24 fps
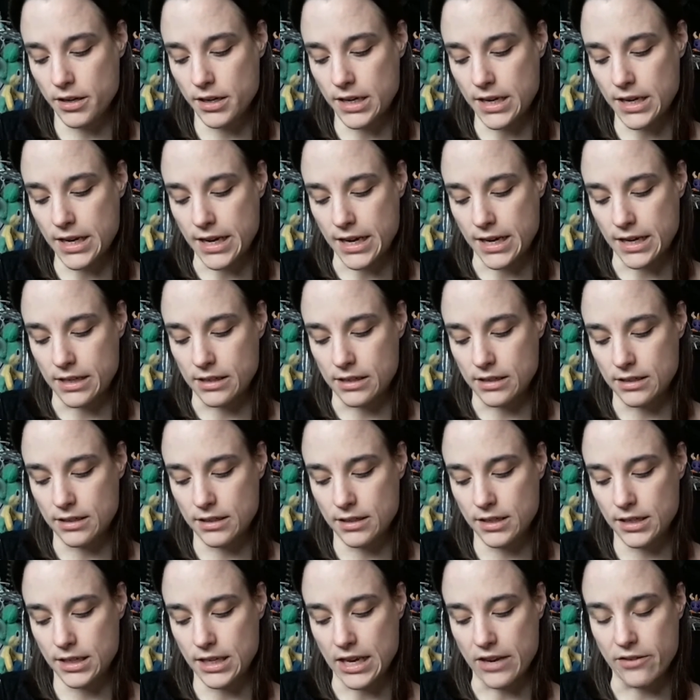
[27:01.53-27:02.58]
nan
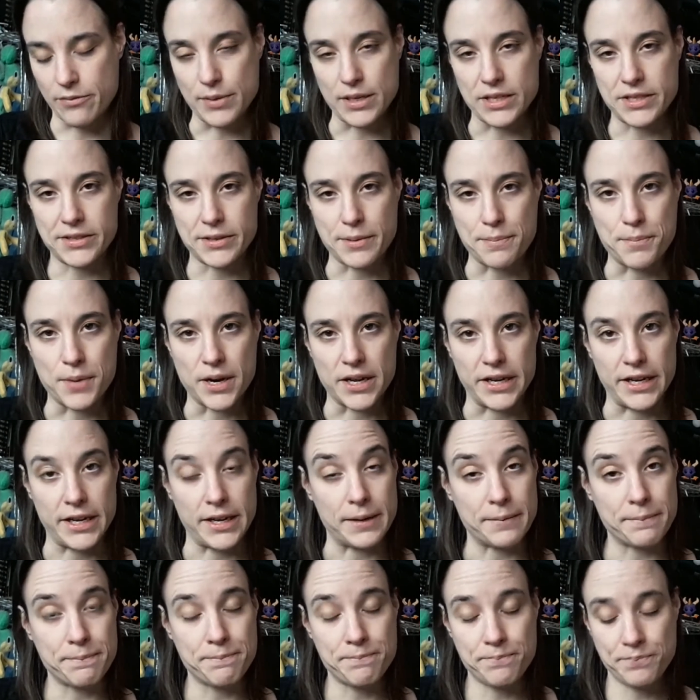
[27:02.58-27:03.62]
gave me some
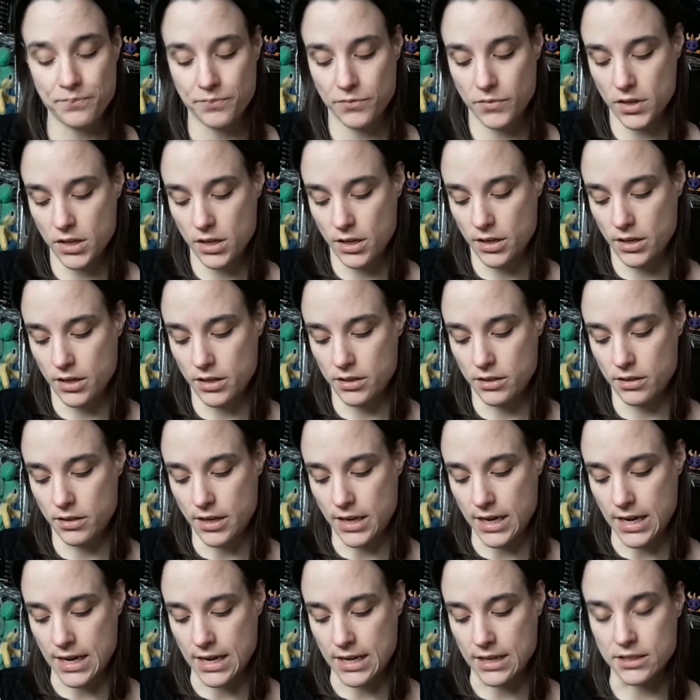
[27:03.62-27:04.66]
money,
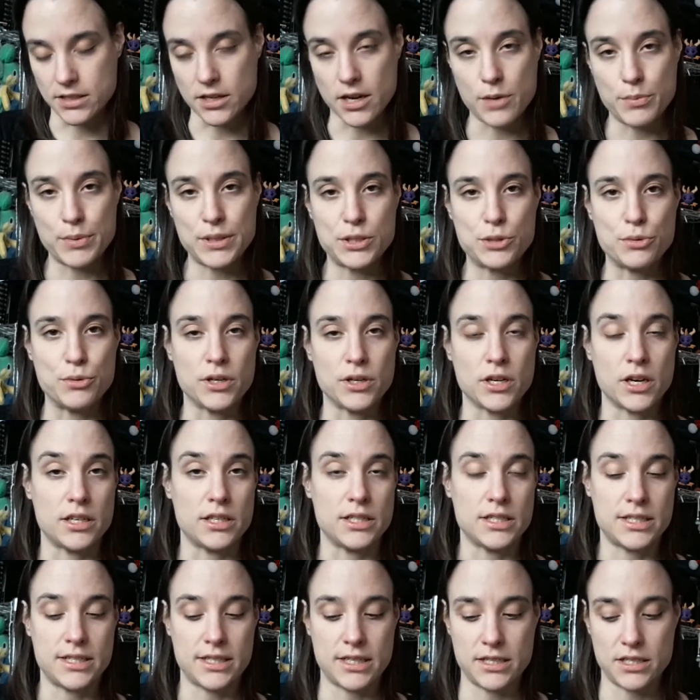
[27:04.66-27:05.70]
and I went to a
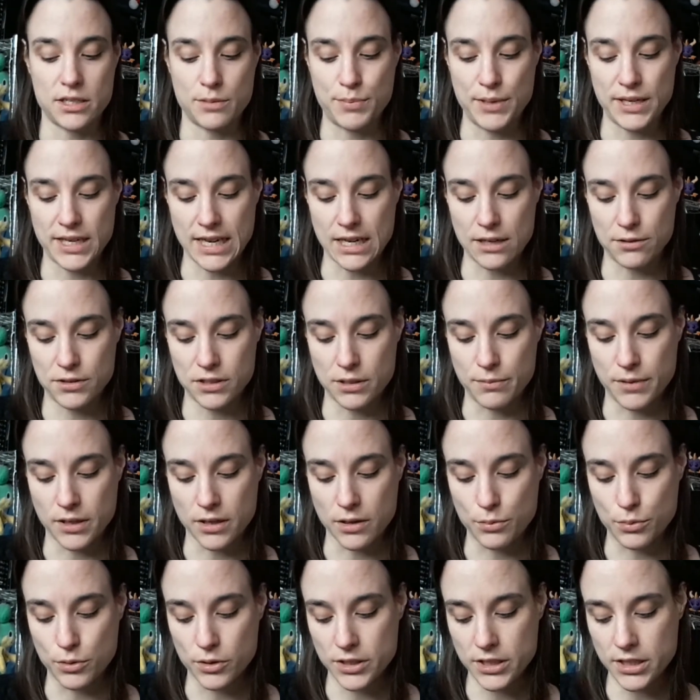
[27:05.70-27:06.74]
garden centre to pick out something
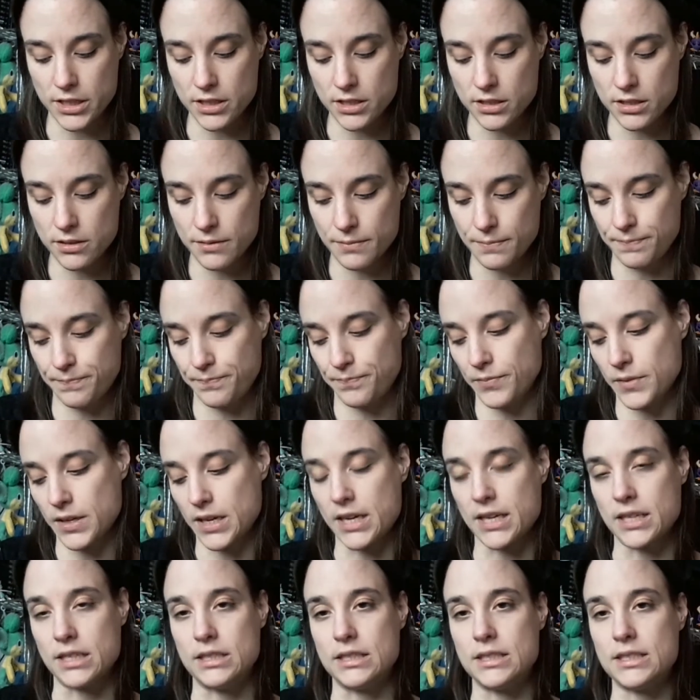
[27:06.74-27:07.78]
I wanted,
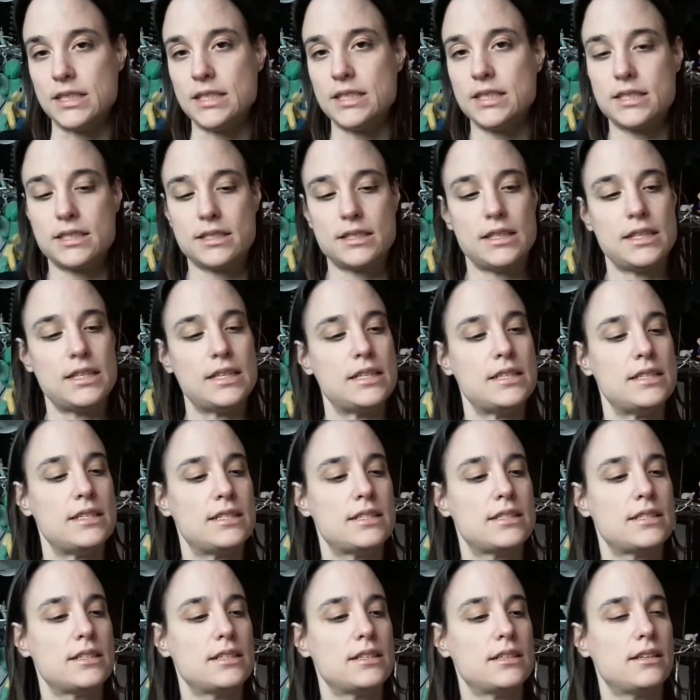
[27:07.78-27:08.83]
and it
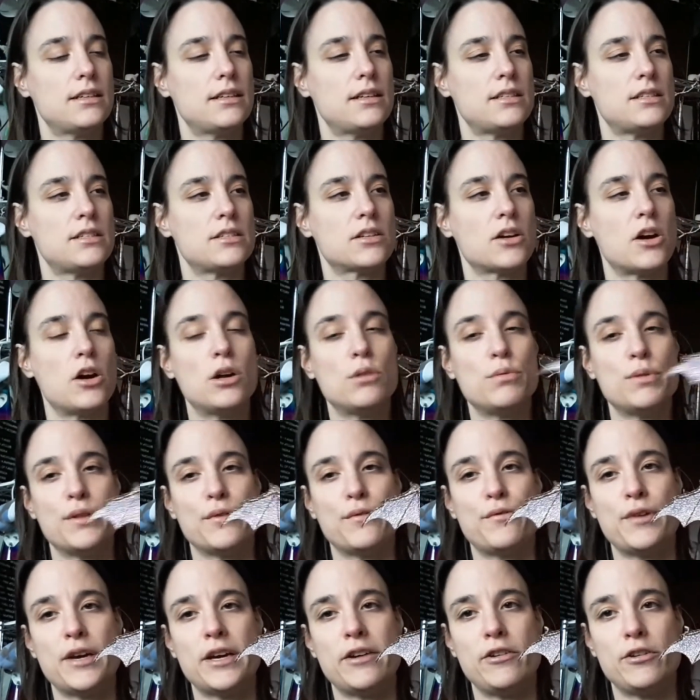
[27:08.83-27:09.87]
is a skull with a
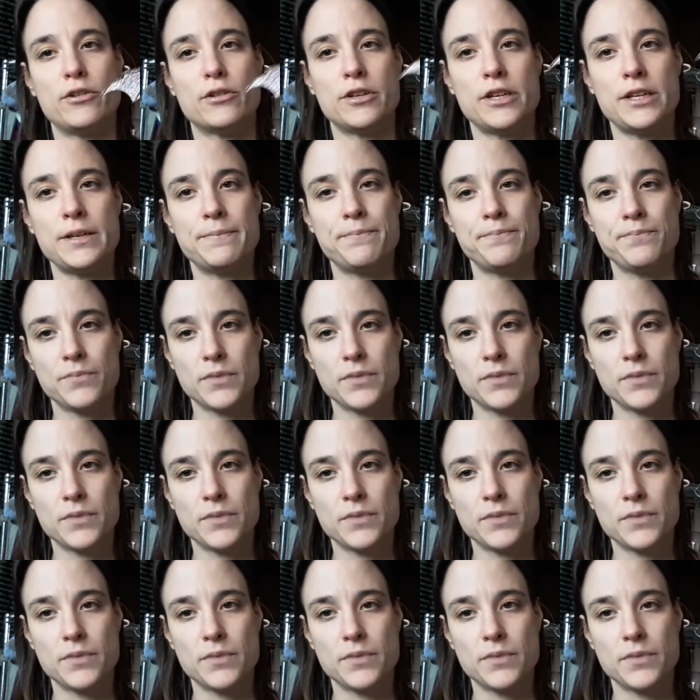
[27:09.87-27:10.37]
fairy on it.